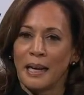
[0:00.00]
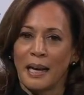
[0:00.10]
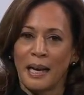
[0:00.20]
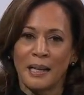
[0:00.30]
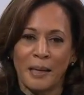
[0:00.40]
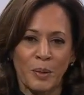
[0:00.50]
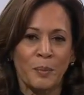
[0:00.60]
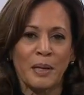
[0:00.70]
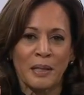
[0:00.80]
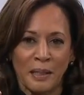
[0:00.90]
And let me
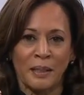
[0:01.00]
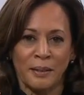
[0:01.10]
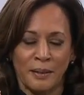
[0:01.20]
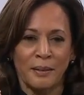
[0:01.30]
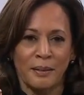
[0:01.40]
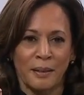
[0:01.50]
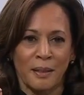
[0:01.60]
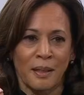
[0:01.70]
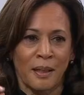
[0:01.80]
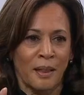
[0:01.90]
be clear,
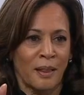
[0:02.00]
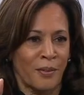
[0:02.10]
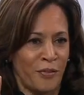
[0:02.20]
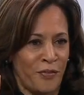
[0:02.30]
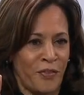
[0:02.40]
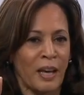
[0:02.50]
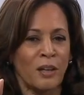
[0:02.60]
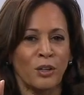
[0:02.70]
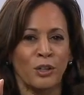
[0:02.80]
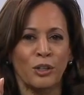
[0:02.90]
the
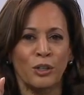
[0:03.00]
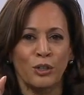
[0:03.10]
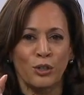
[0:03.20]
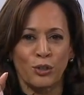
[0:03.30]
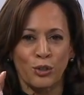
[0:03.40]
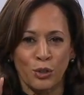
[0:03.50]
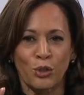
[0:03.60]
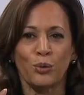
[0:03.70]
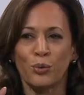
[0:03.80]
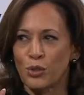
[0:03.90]
failure to
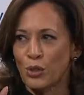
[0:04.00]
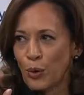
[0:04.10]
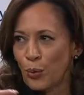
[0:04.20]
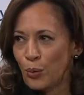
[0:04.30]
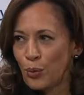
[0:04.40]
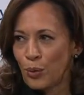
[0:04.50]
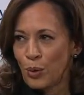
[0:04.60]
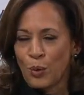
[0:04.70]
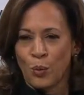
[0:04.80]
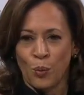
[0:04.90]
do so
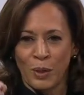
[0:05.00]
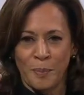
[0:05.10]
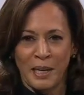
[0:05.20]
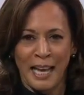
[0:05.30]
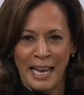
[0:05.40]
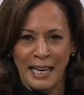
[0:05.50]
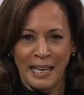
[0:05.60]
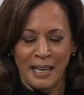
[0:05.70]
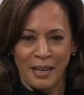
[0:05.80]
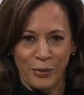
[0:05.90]
would be a
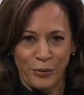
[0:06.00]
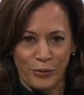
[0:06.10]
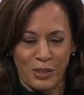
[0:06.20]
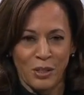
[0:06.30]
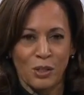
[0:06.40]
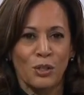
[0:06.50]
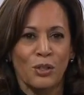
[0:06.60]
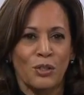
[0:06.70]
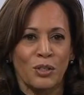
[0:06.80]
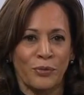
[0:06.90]
gift
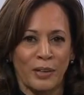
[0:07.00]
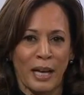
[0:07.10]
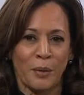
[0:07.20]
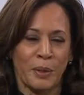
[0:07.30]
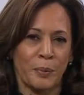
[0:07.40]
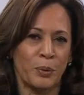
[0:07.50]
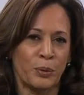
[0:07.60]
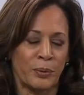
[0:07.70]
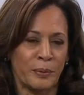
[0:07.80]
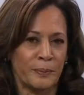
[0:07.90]
to Vladimir
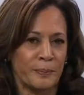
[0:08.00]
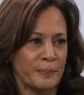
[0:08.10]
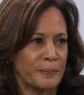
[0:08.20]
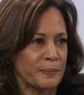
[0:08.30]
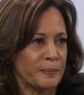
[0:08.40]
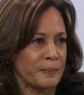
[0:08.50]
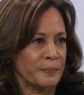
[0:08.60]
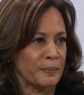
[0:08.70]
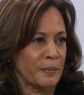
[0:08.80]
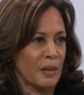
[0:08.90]
Putin.
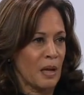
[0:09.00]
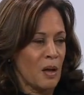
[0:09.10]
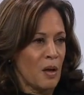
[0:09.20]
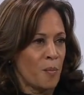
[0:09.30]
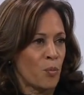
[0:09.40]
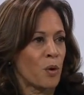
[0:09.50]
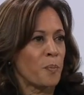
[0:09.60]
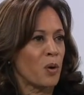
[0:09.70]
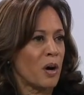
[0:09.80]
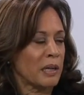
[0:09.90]
More
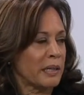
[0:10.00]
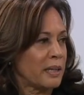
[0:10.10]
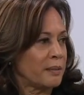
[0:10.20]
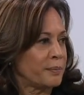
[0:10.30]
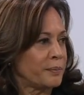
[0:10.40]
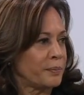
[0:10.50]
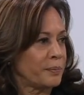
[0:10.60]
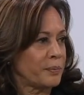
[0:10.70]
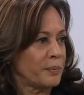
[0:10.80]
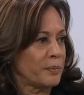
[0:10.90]
broadly,
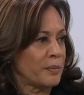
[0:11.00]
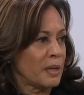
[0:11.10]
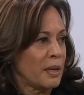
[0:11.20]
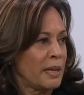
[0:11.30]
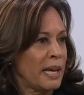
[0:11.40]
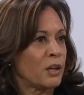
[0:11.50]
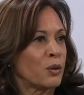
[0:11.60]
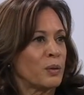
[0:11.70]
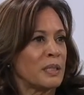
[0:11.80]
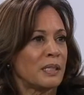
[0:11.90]

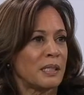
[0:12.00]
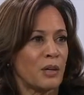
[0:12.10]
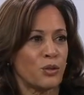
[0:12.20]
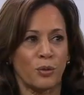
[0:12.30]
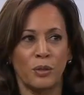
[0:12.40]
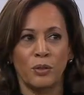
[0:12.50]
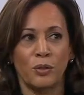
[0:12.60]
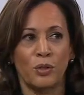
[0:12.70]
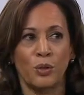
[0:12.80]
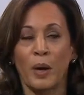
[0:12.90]
NATO is
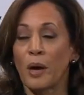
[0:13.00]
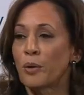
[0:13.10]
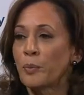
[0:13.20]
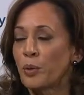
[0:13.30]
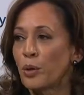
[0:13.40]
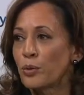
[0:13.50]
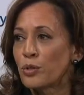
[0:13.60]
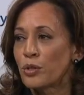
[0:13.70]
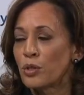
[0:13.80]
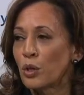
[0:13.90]
central to our
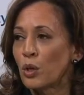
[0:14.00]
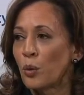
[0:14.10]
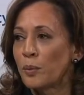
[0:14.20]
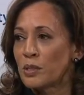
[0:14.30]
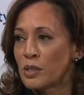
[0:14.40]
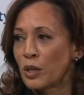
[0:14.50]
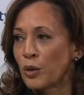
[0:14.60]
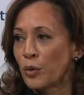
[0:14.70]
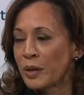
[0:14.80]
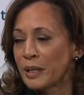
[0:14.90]
approach to global
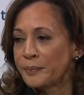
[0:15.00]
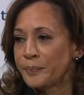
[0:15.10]
security.